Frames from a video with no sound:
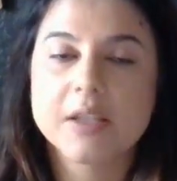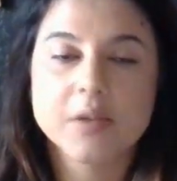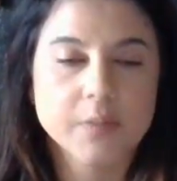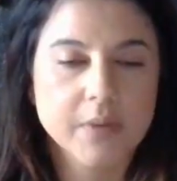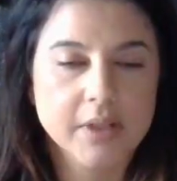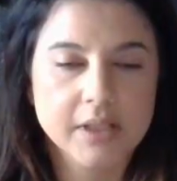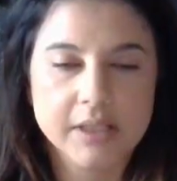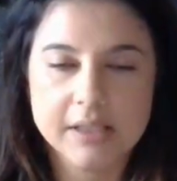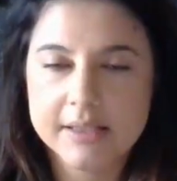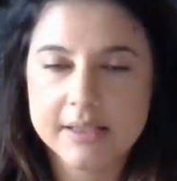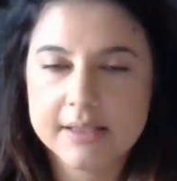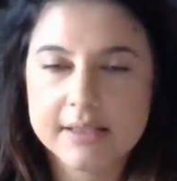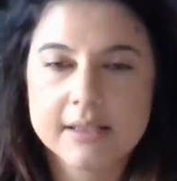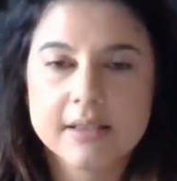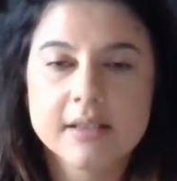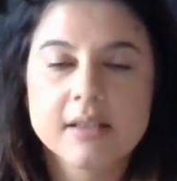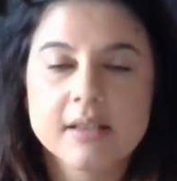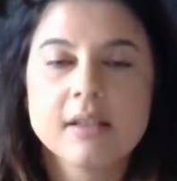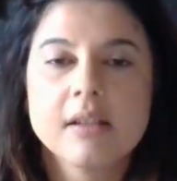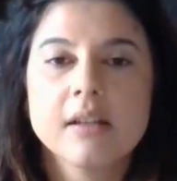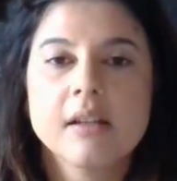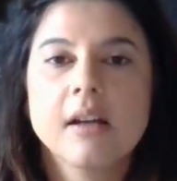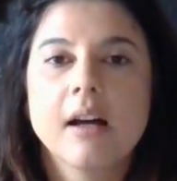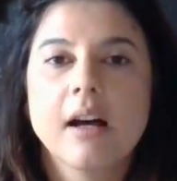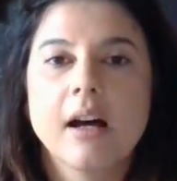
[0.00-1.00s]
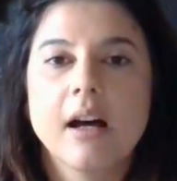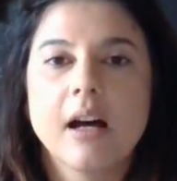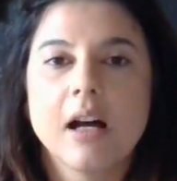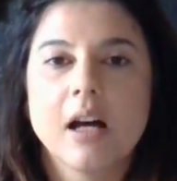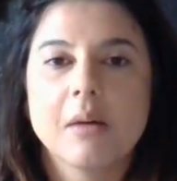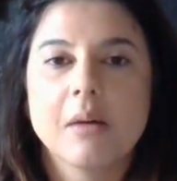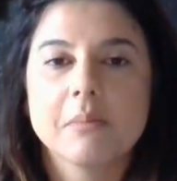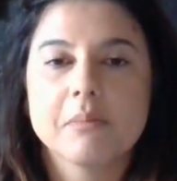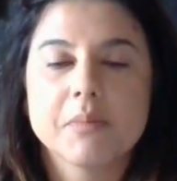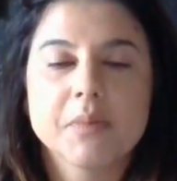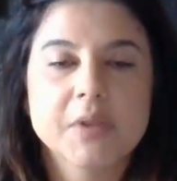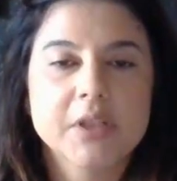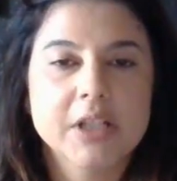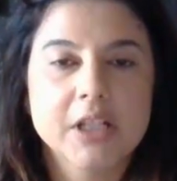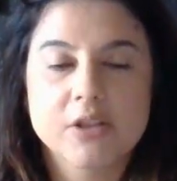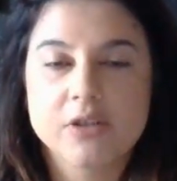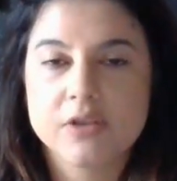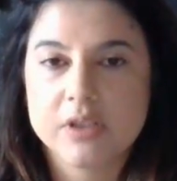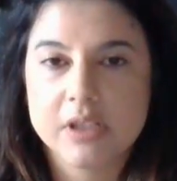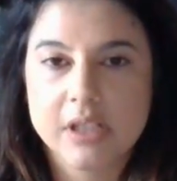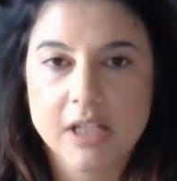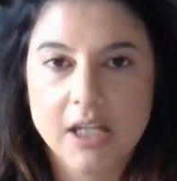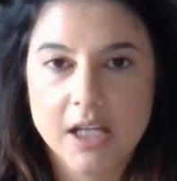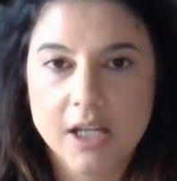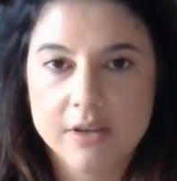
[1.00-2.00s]
as well as
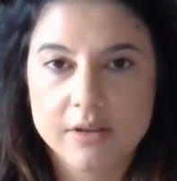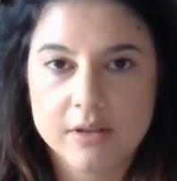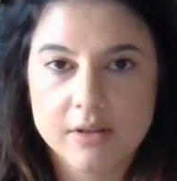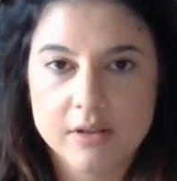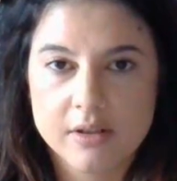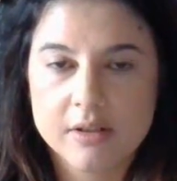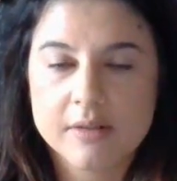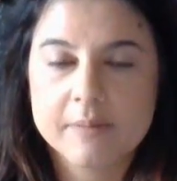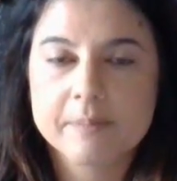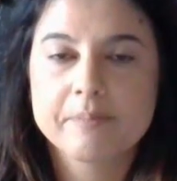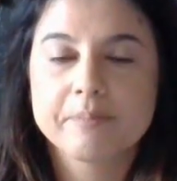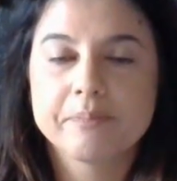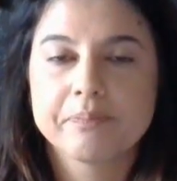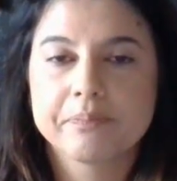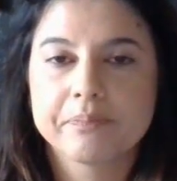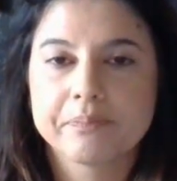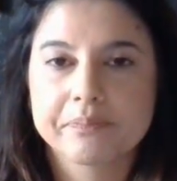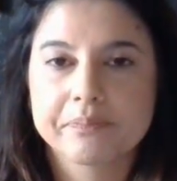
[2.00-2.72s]
potentially other